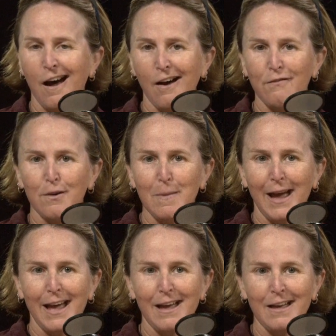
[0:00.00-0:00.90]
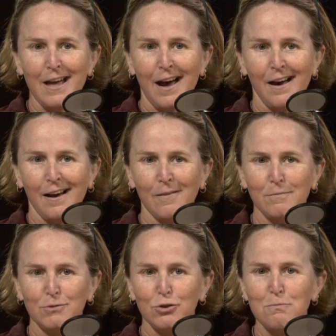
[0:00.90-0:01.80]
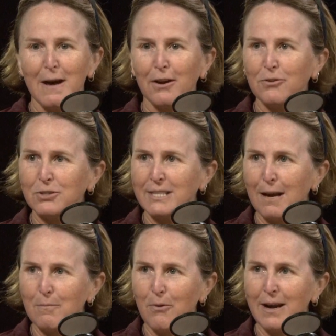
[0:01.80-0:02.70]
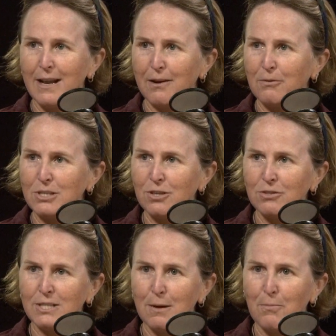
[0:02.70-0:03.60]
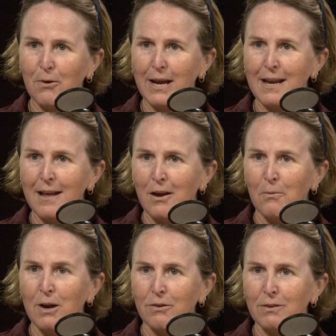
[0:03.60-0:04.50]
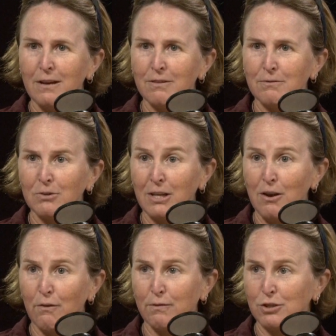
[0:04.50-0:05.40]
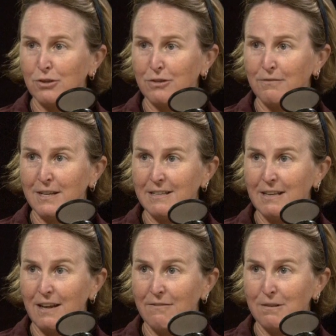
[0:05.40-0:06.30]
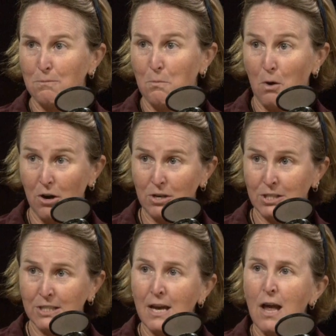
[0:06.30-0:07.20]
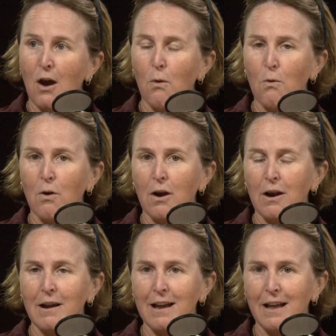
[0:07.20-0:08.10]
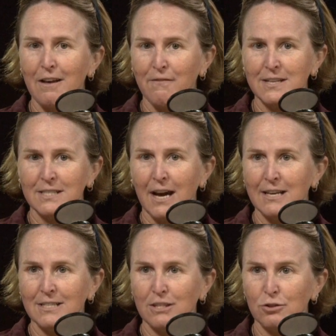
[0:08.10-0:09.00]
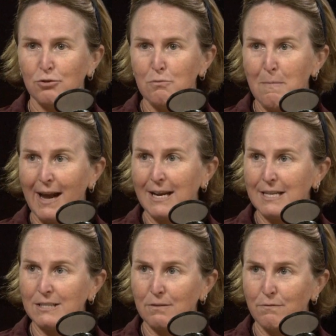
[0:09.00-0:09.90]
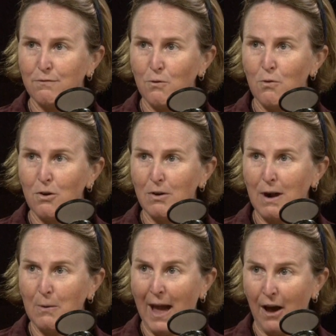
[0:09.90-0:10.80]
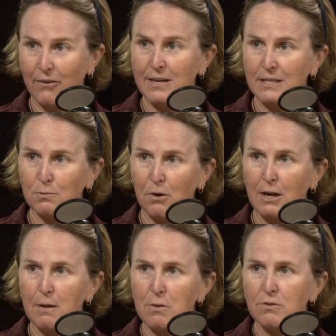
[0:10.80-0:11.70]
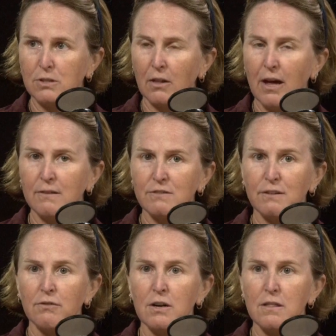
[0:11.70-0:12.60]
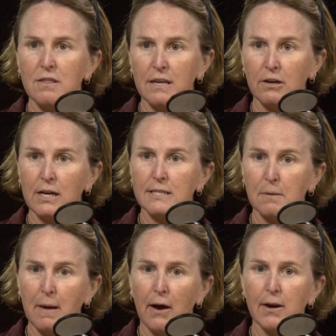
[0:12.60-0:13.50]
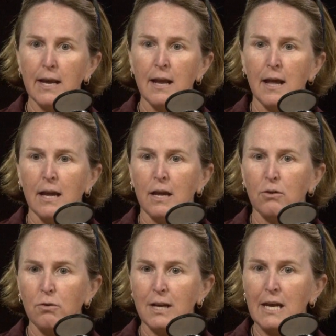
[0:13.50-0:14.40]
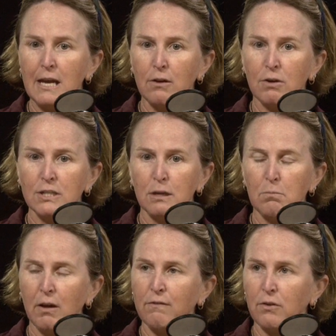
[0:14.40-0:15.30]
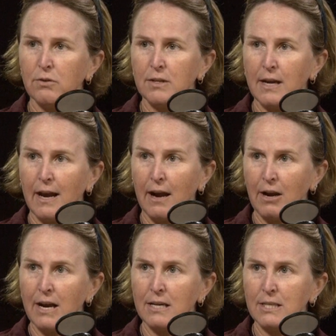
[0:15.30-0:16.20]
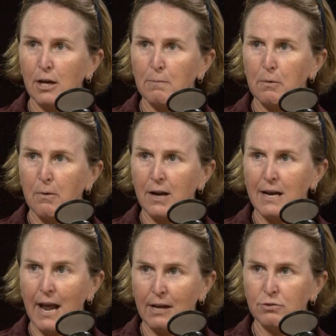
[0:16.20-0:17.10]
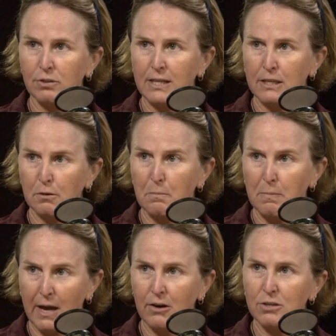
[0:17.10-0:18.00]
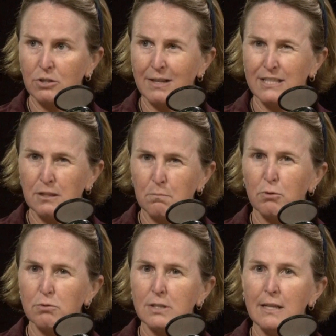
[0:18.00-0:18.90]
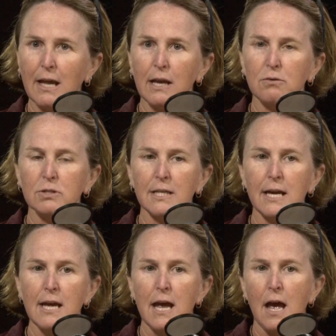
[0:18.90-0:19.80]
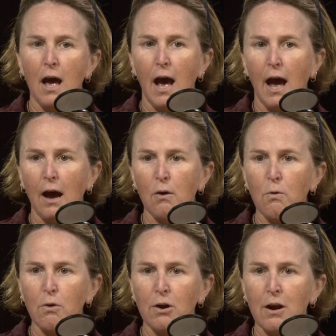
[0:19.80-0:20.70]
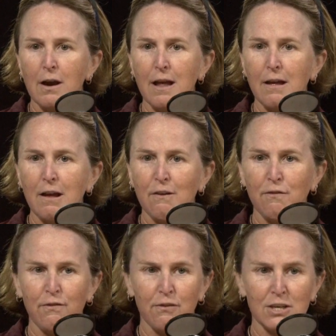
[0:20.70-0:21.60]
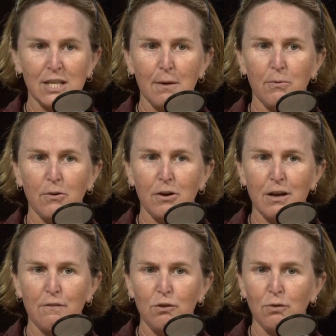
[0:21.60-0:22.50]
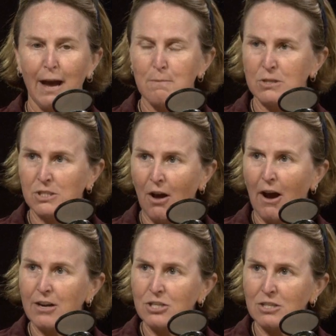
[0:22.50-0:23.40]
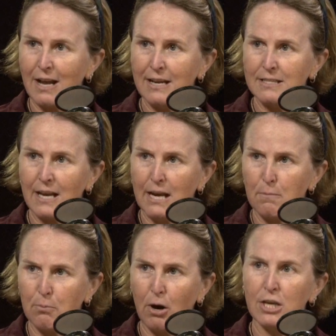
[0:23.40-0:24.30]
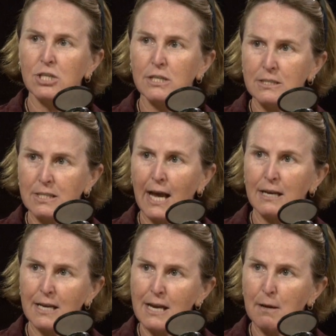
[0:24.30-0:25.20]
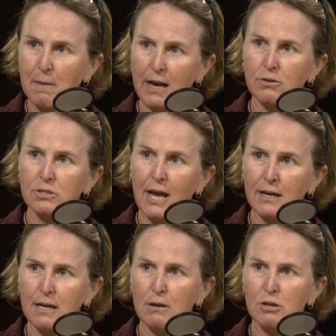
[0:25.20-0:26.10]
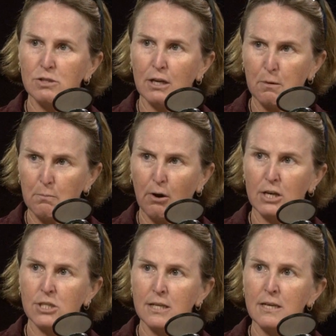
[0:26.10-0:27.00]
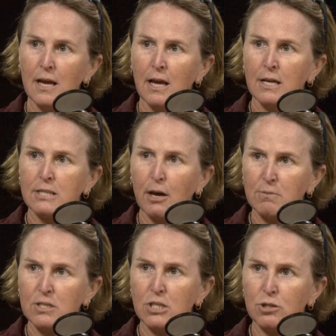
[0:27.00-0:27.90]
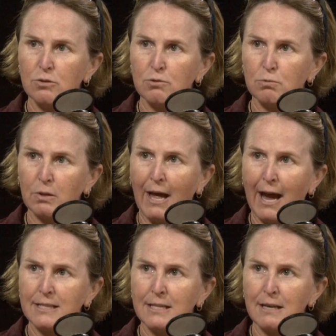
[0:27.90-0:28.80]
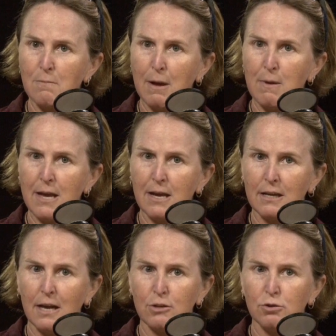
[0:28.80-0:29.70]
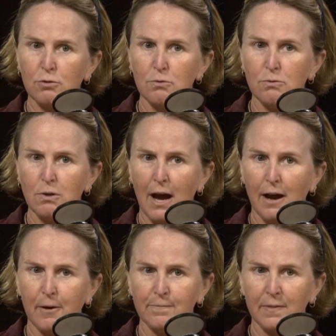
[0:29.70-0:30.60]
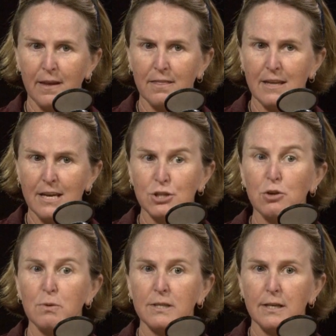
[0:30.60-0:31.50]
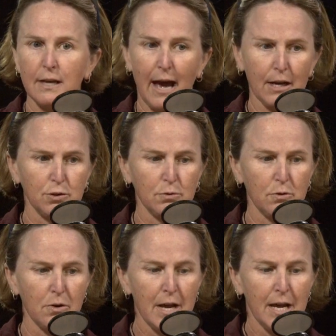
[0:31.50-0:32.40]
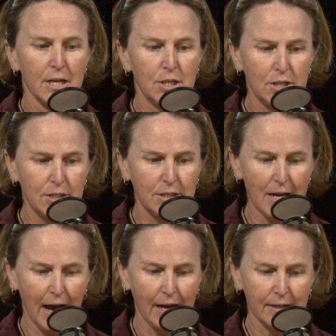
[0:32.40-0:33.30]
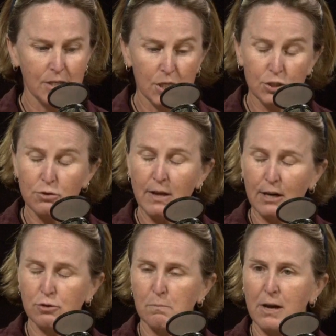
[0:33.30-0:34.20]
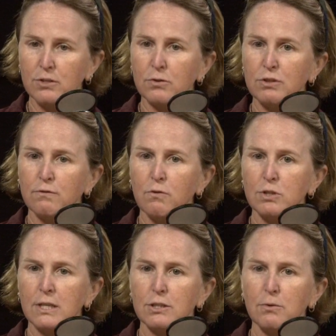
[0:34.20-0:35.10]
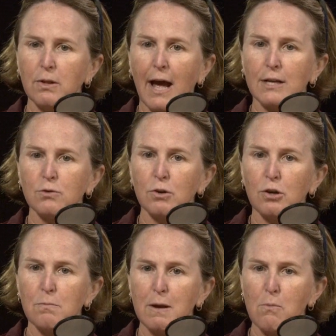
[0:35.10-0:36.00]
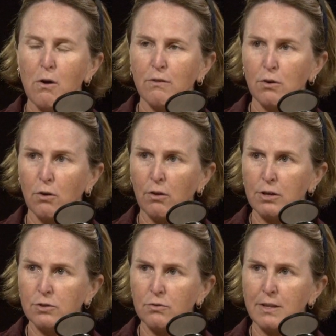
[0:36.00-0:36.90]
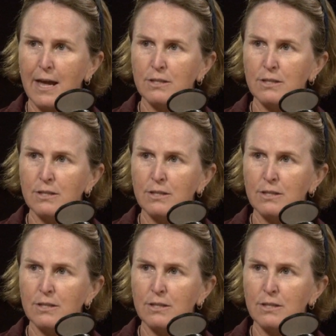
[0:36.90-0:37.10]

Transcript: From a true medical standpoint and a research standpoint, we don't even really know for sure if it even works or if it does, the true mechanism for how it is working. But there's a lot of different theories about it, including increasing blood flow to the area to help your body naturally heal better. And so that's the bruising that you see. Or if, for example, if you like massage, that is a compression technique, a manual technique using compression to help the tissues relax. And it may be a true issue with the actual tissue, the actual muscle, to force it to relax, or it could be more of a neurological thing.